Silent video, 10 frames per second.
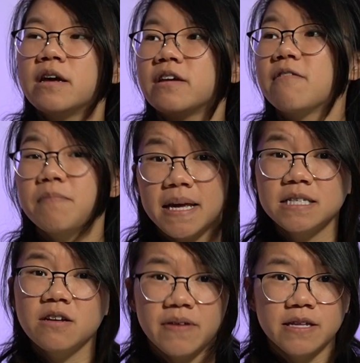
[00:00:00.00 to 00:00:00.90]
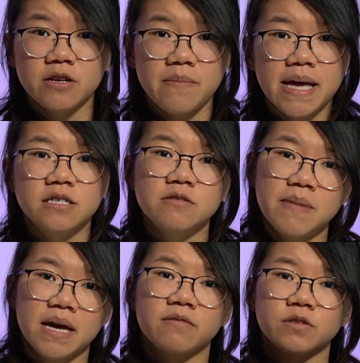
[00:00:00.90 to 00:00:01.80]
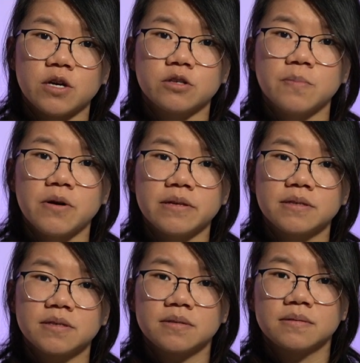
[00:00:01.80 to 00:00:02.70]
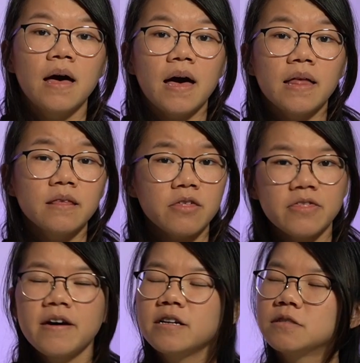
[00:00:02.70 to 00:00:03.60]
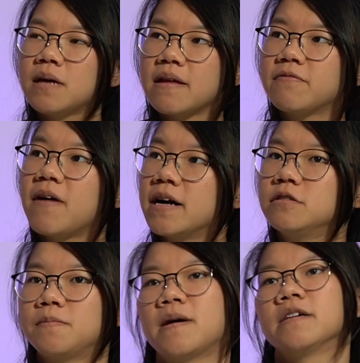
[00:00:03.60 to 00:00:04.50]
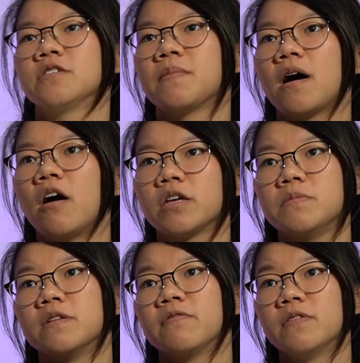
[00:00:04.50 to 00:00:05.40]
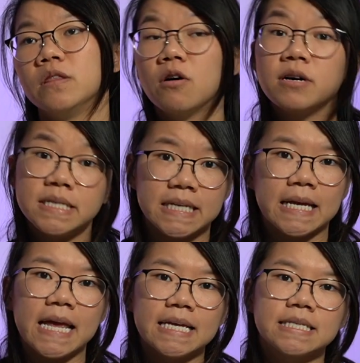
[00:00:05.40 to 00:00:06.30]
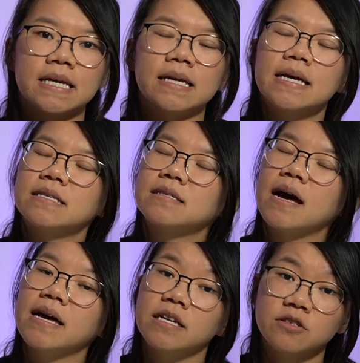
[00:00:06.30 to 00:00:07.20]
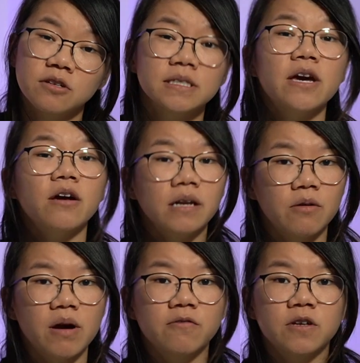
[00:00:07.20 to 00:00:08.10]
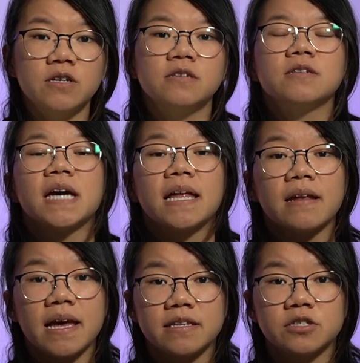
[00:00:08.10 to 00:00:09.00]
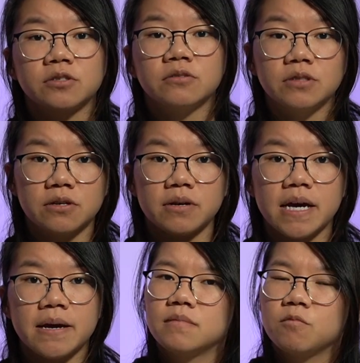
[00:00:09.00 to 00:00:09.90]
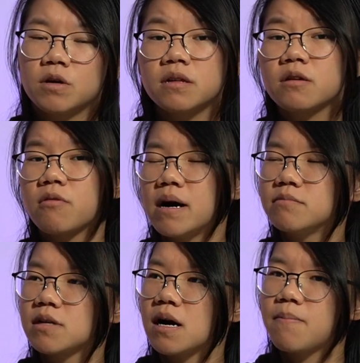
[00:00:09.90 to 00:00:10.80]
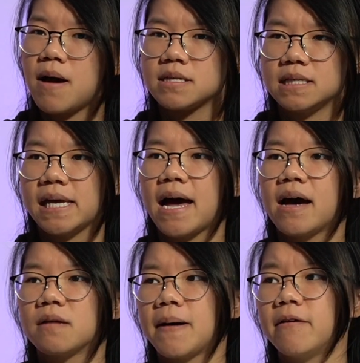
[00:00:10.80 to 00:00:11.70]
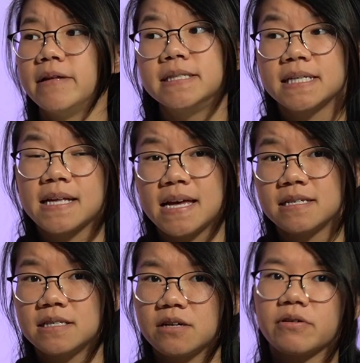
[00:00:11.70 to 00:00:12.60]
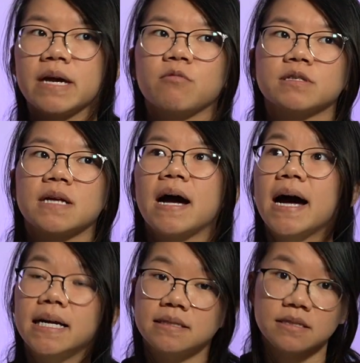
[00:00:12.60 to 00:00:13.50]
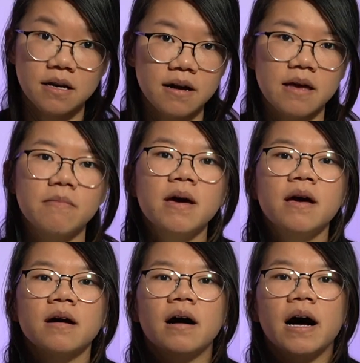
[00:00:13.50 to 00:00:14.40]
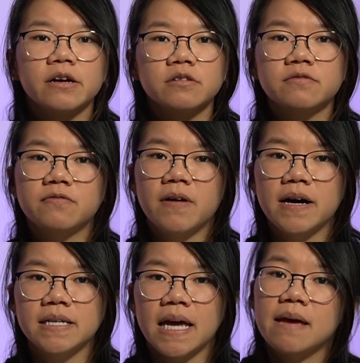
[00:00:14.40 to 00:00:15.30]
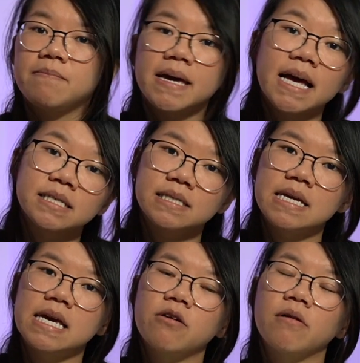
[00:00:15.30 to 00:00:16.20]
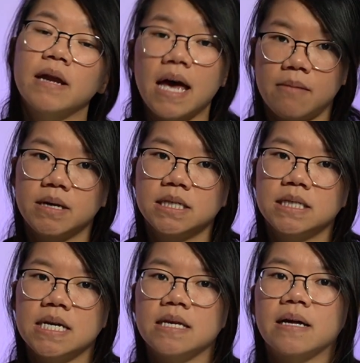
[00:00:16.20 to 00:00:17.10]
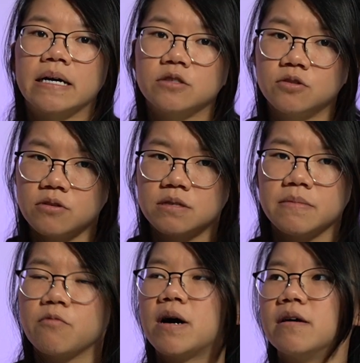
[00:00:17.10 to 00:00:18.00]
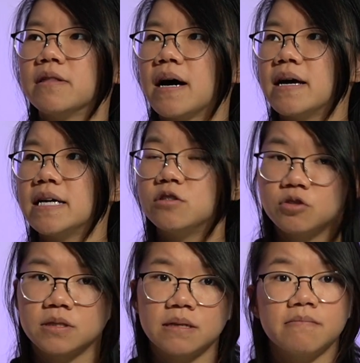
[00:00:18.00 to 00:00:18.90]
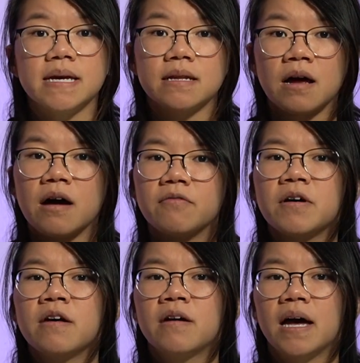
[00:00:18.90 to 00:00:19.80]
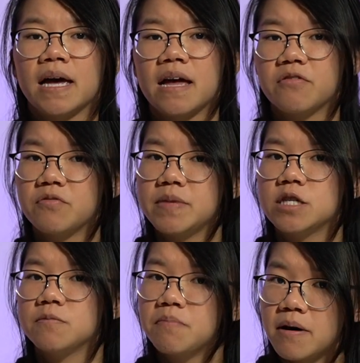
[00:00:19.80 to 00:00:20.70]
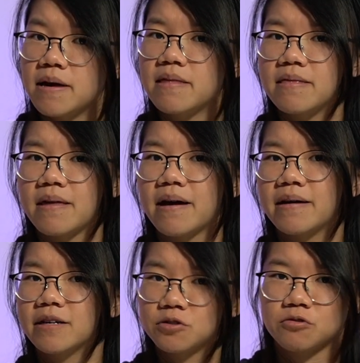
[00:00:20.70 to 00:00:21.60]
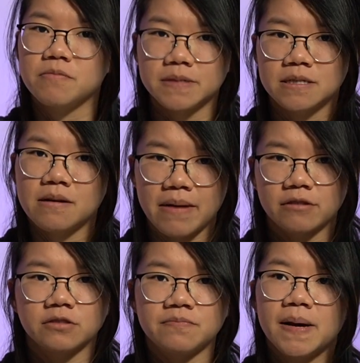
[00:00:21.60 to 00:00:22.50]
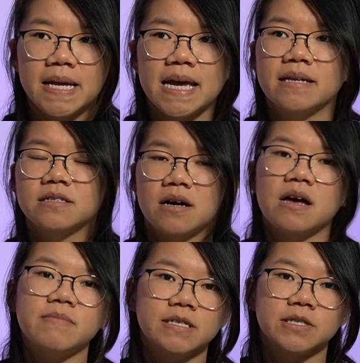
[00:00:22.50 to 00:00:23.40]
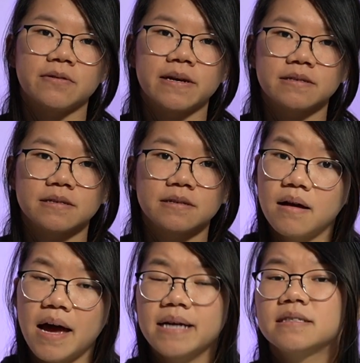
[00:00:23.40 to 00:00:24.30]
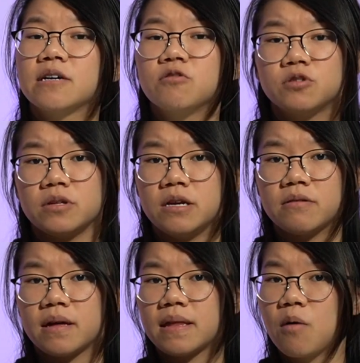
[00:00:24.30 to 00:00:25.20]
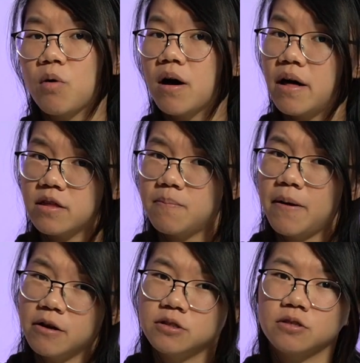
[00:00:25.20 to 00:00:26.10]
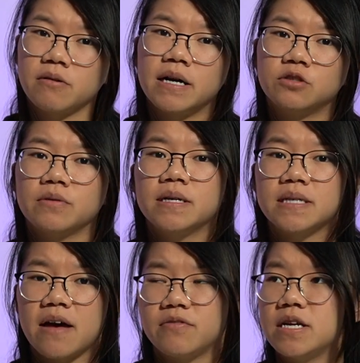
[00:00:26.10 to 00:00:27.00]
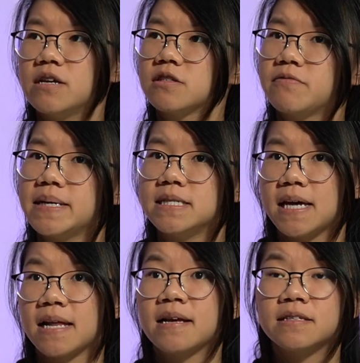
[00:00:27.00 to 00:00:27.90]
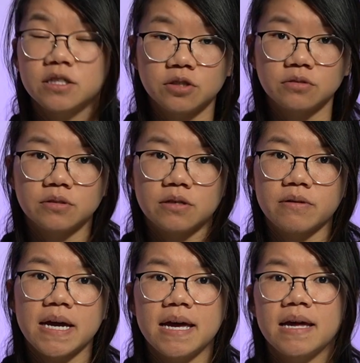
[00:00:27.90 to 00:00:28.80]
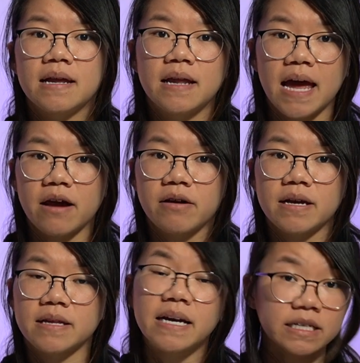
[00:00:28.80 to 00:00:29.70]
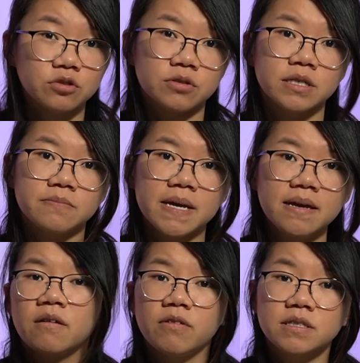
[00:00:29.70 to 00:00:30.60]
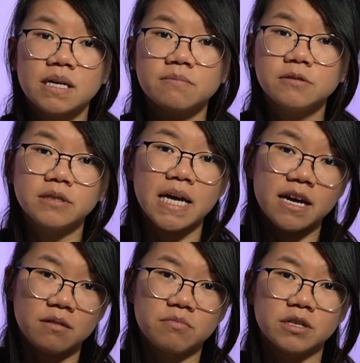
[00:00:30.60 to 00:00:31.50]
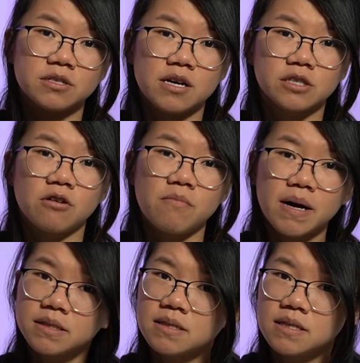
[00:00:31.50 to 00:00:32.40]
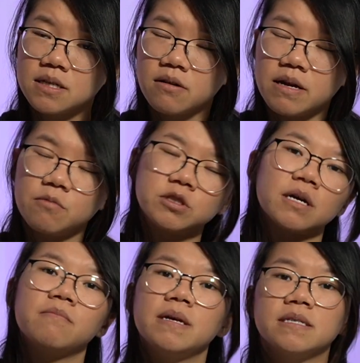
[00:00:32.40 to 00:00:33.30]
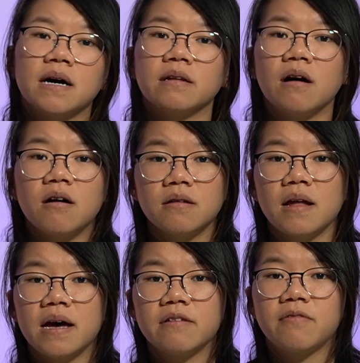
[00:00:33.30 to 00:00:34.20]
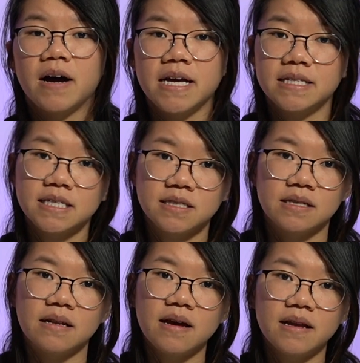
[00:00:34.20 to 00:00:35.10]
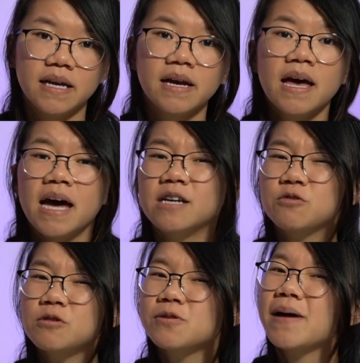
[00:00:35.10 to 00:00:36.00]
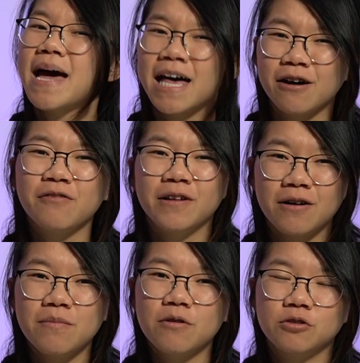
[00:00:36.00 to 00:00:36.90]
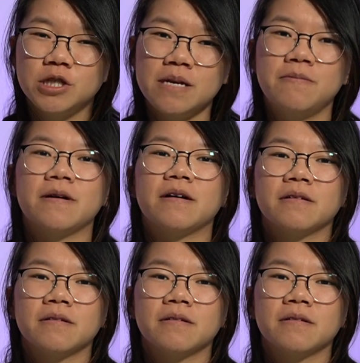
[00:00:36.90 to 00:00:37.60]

You have plenty of other domains to make up for those points. And the third and final part of my argument for not intercalating is that it is not the only way for you to get an additional degree. One of the qualms I personally had about an intercalated degree was that at the time, I couldn't find a BSc or an MSc that suited me well, that interested me enough, again, for me to put in that exorbitant amount of money and time into it. And I also knew that there were other postgraduate avenues for me to get an additional degree in an area that interests me. For example, the Edinburgh Surgical Master's degree, which can be done online via distant learning, and it's also a hell of a lot more cheaper.